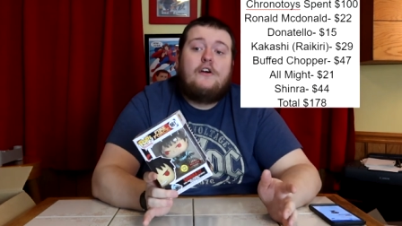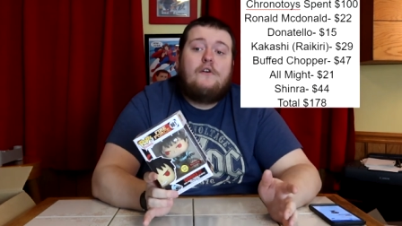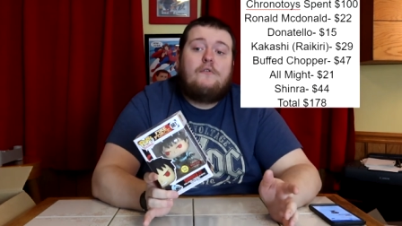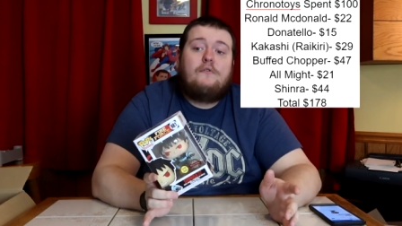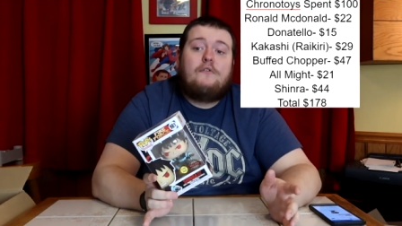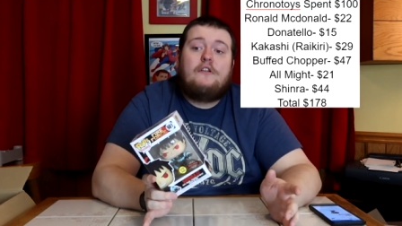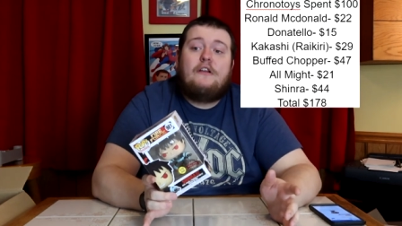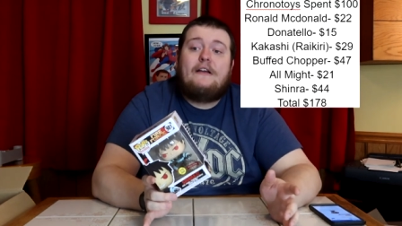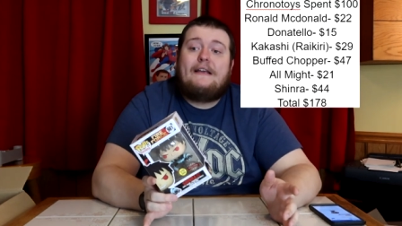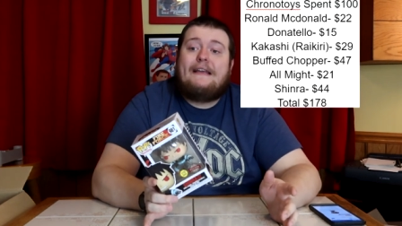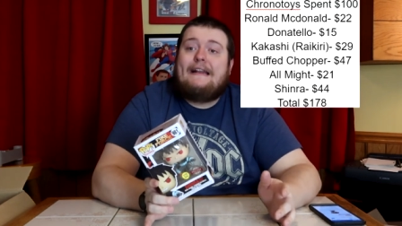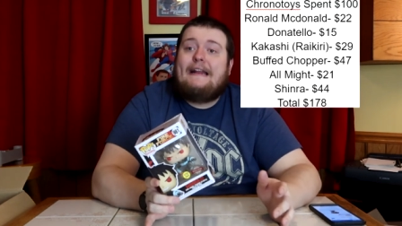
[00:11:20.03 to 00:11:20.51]

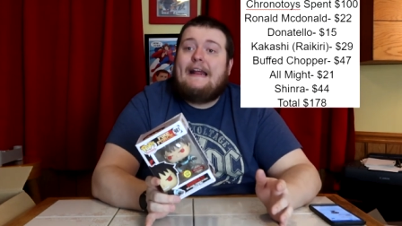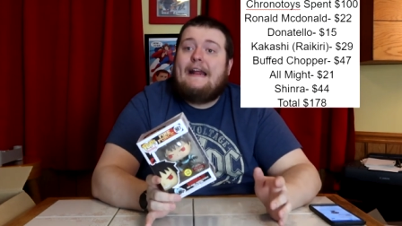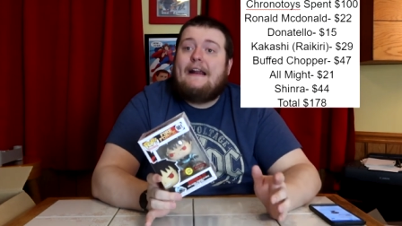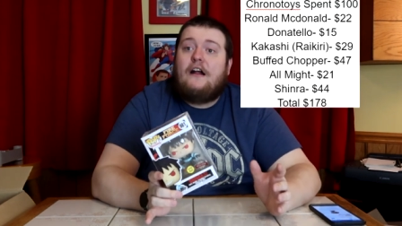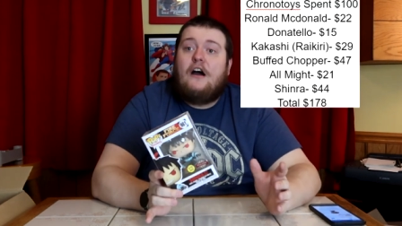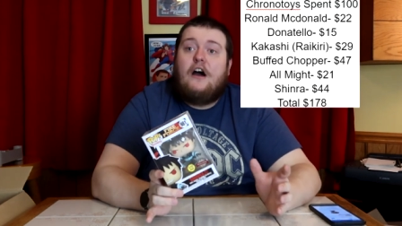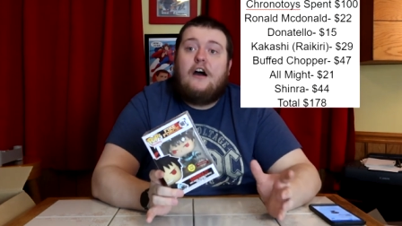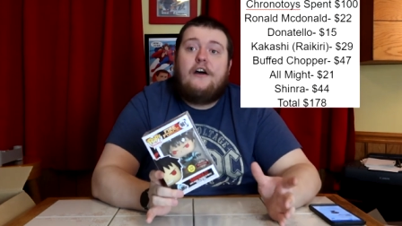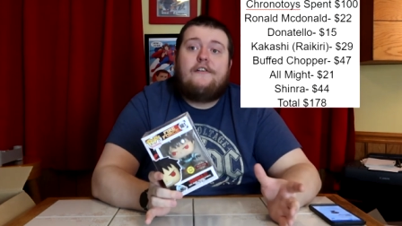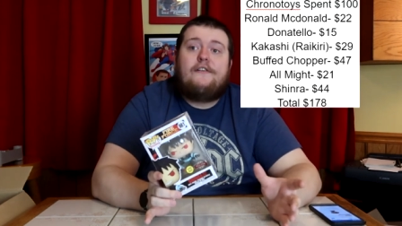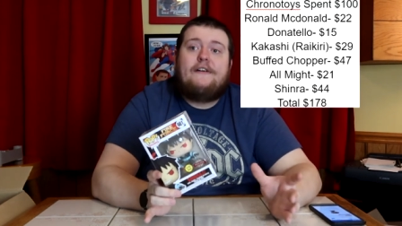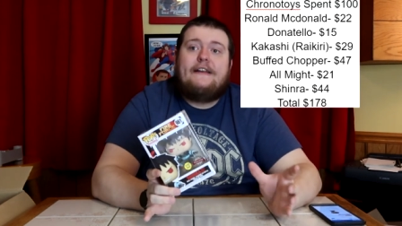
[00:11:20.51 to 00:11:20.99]
we're looking at
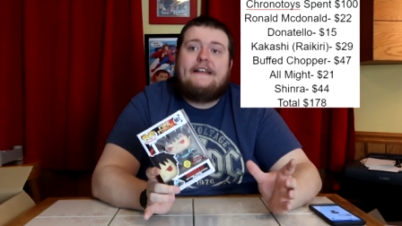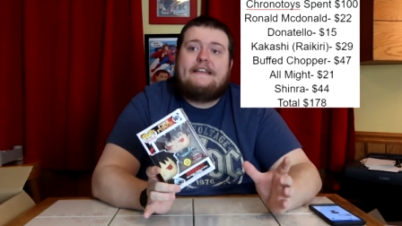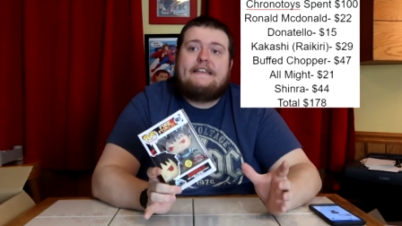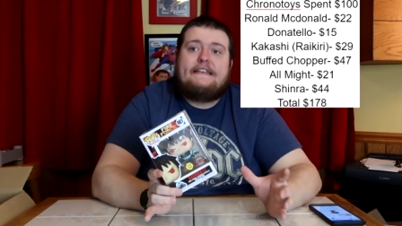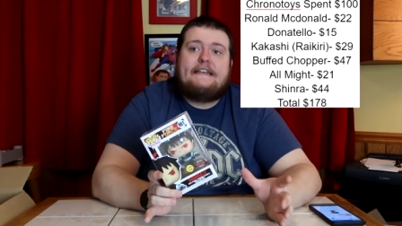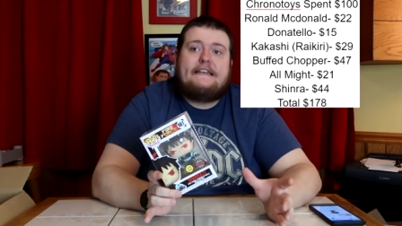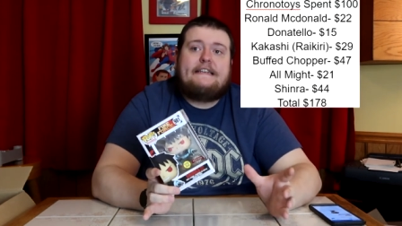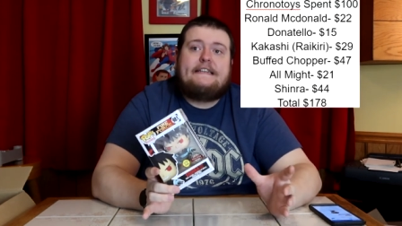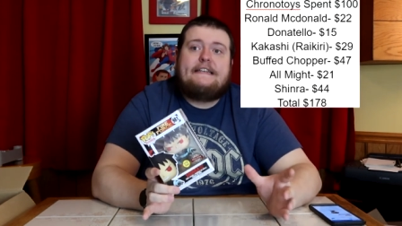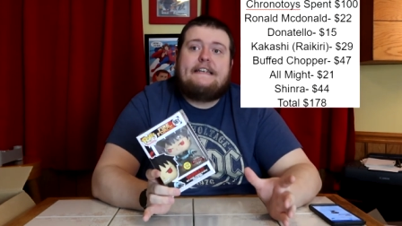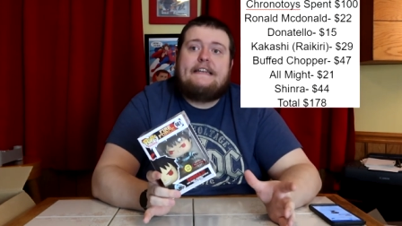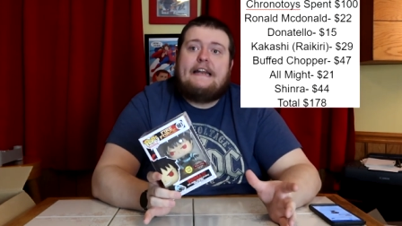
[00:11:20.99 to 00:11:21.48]

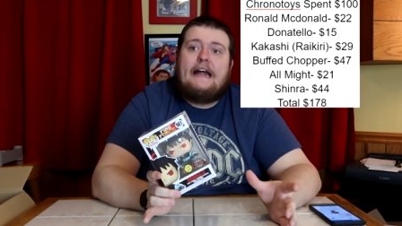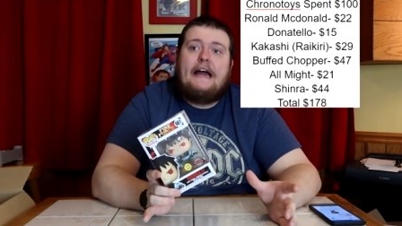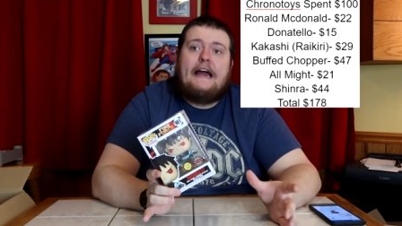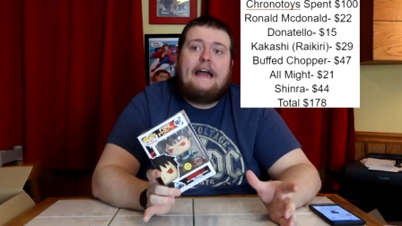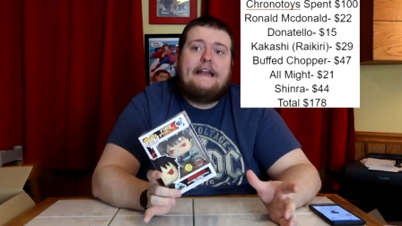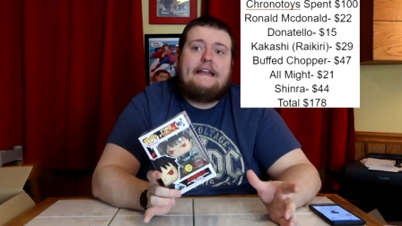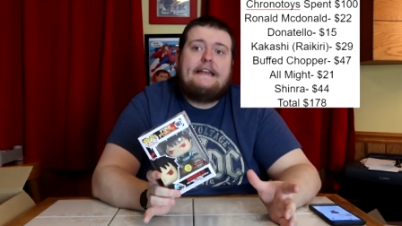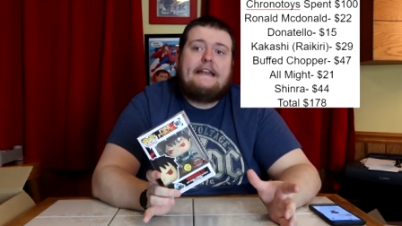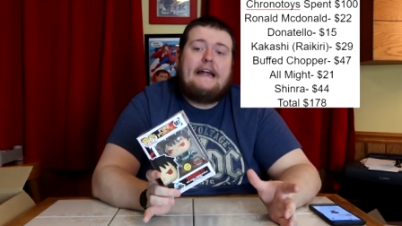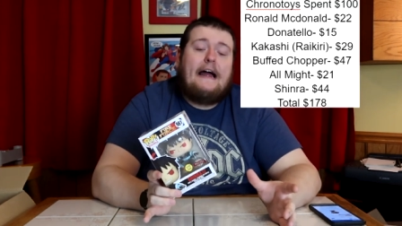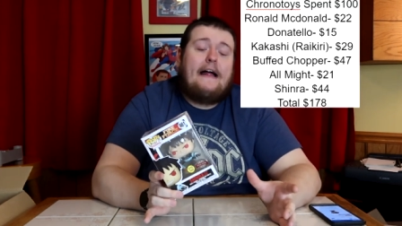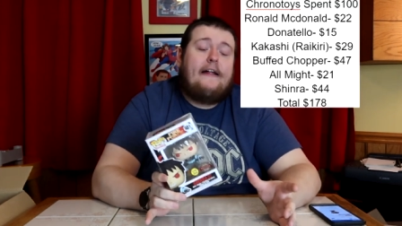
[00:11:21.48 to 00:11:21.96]

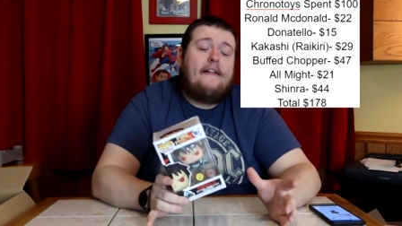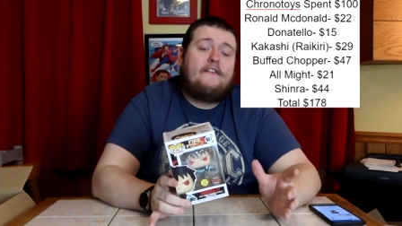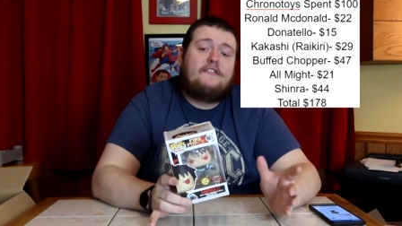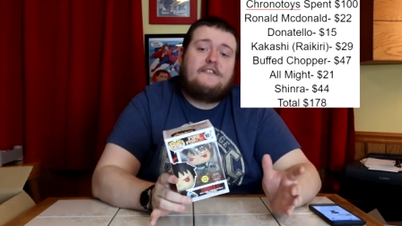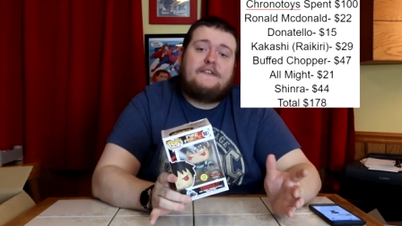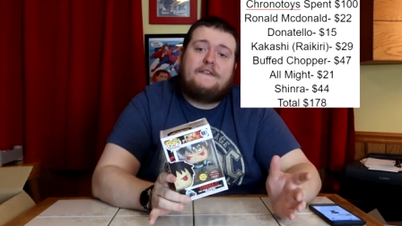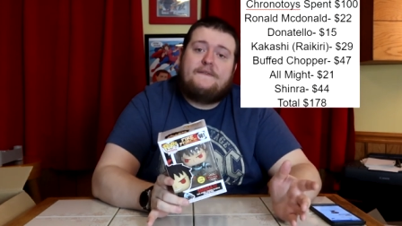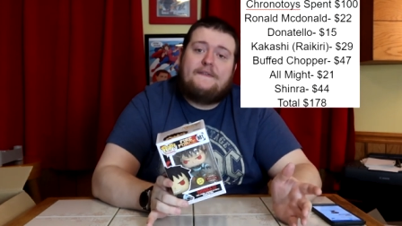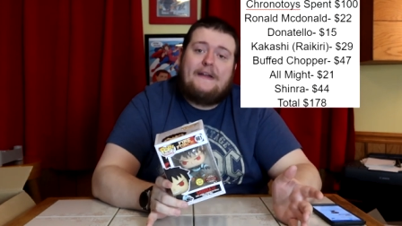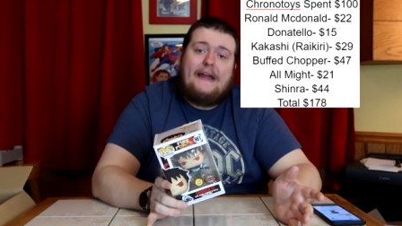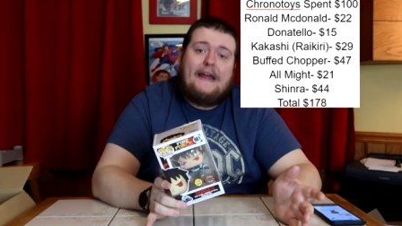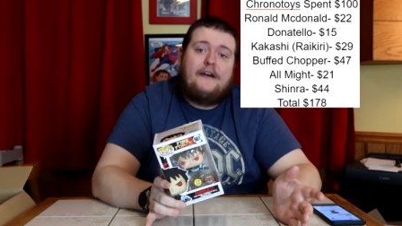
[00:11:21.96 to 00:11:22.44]
$169
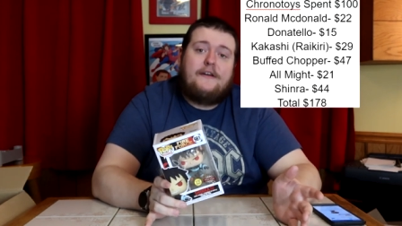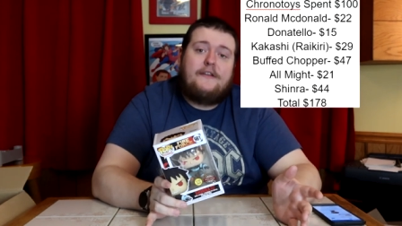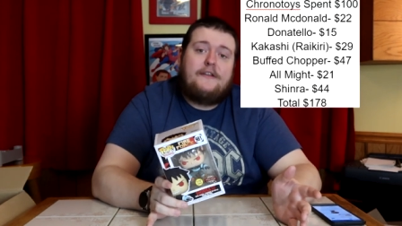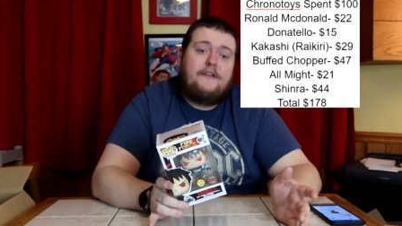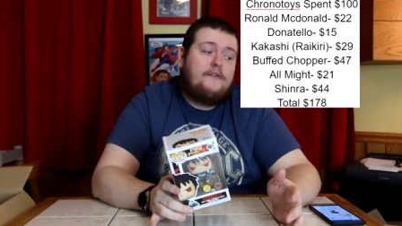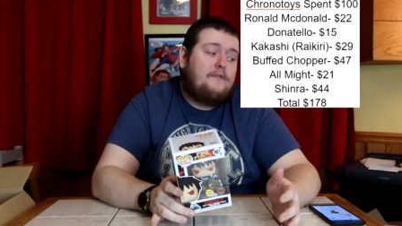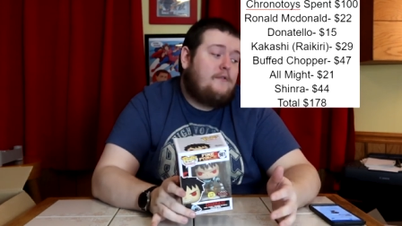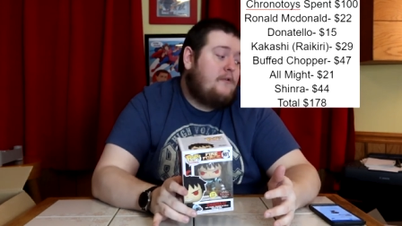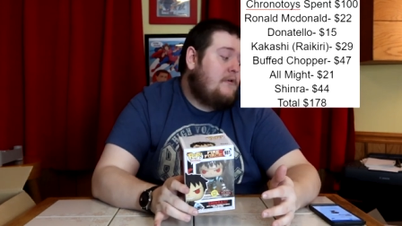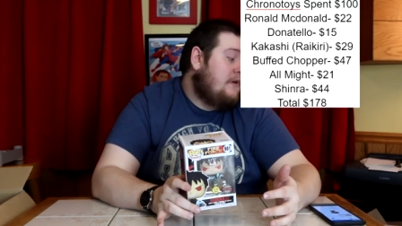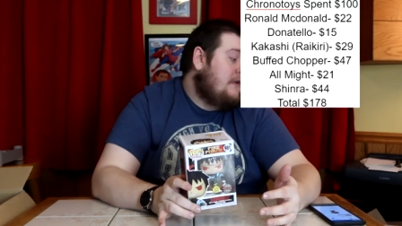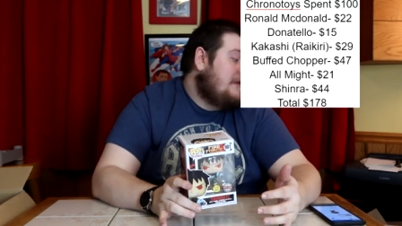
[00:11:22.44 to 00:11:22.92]
in
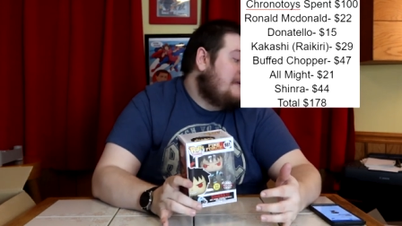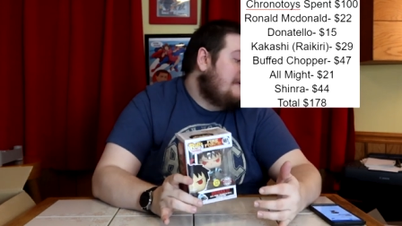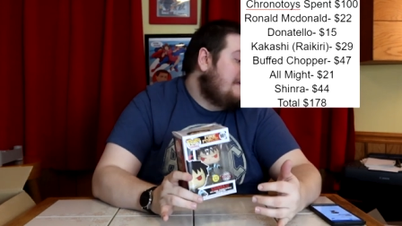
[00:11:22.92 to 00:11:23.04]
value.